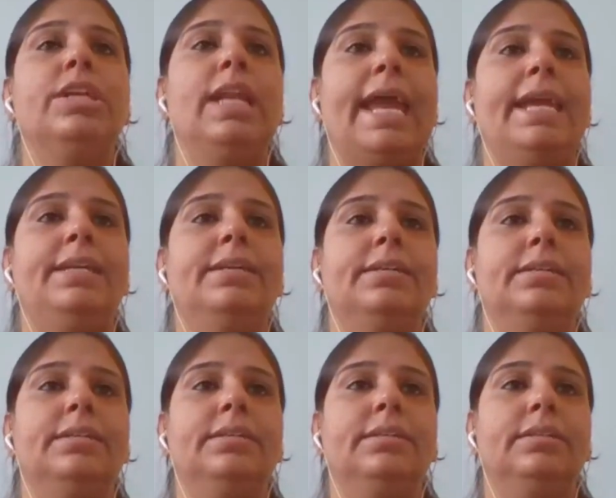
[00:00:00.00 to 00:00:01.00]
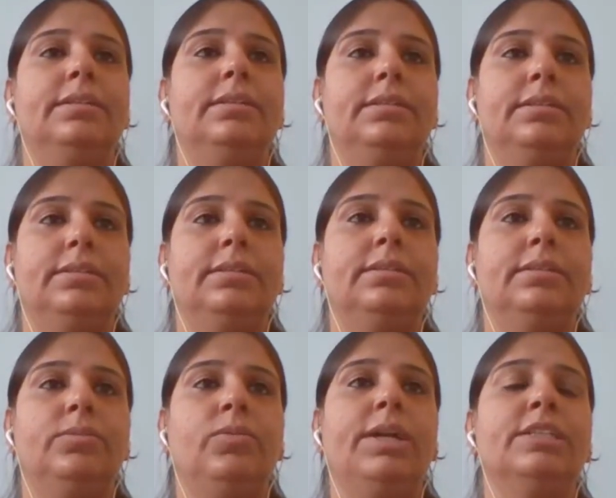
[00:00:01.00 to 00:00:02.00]
liked.
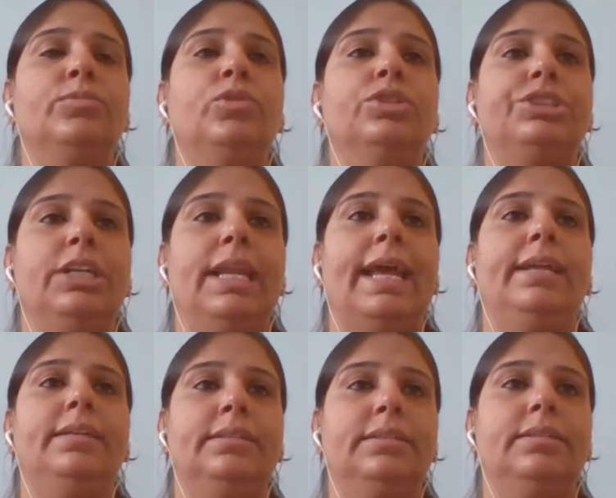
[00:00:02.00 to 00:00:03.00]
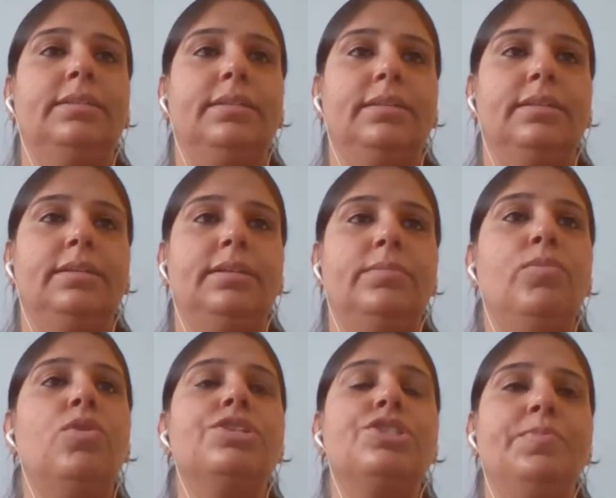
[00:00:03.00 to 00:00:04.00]
What is most like?
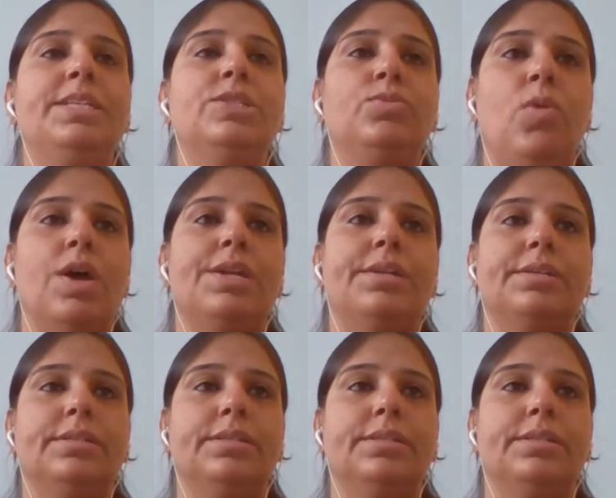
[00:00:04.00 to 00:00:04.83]
Most means what?